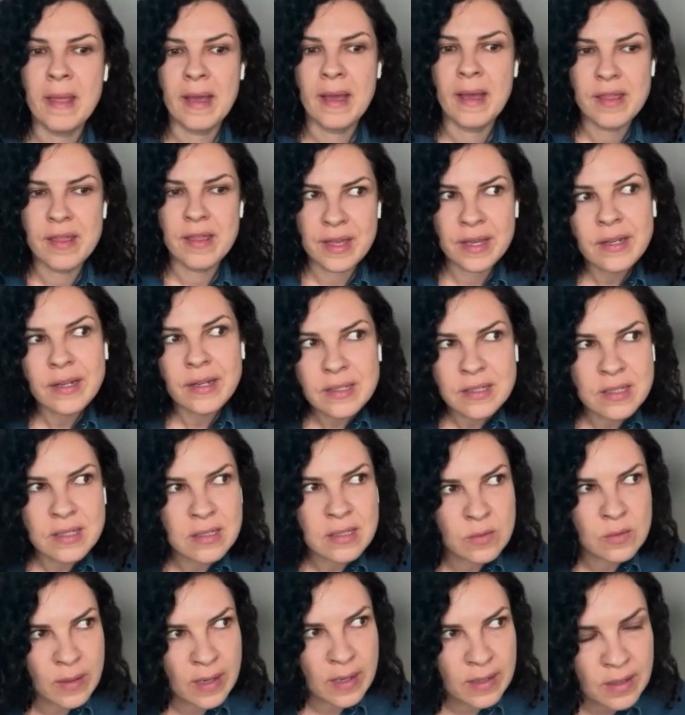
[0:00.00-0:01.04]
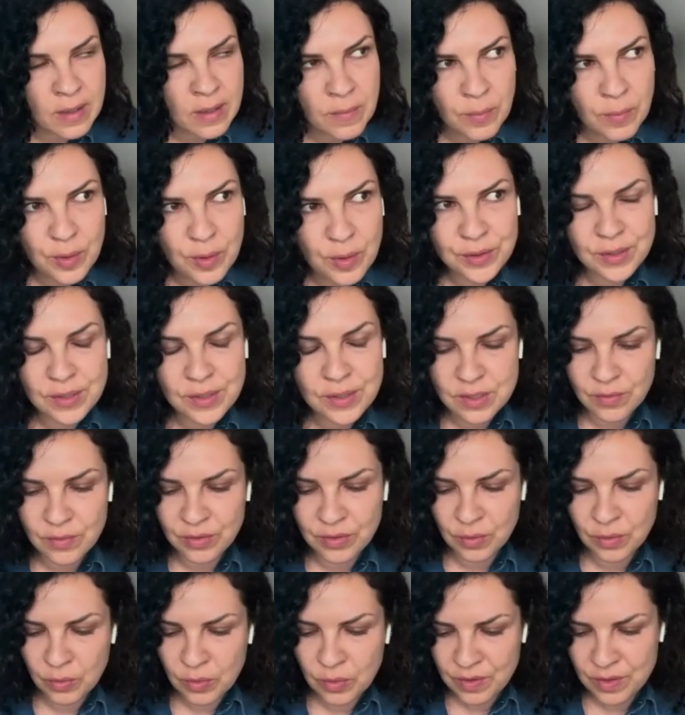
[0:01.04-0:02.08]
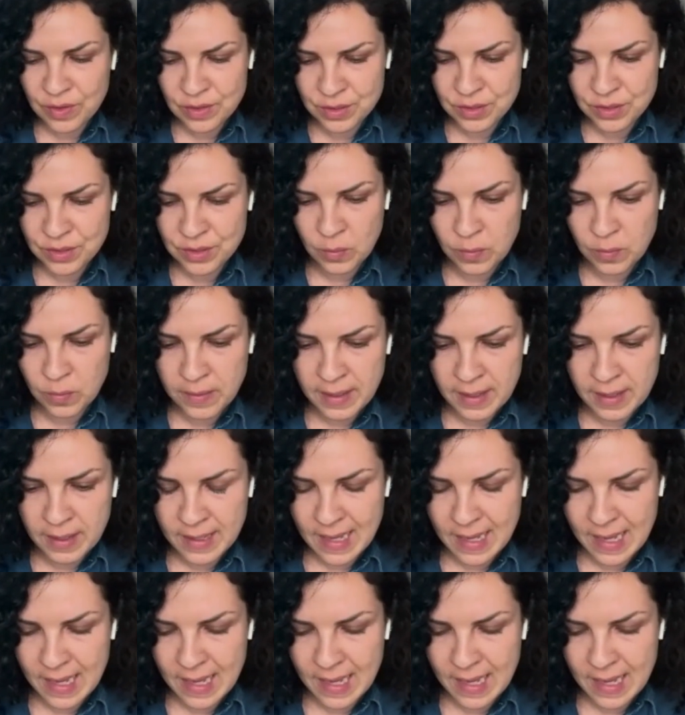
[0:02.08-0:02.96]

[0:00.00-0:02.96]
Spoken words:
I think this is why the importance of the movie is so big.